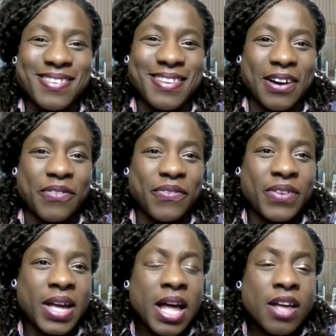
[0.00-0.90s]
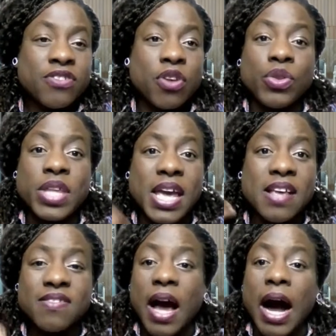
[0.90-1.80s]
So these are all
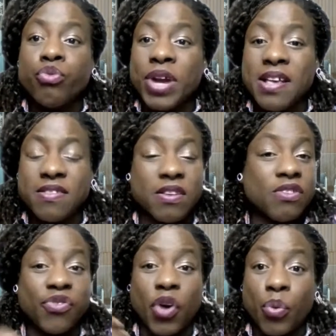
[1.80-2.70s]
reasons for which,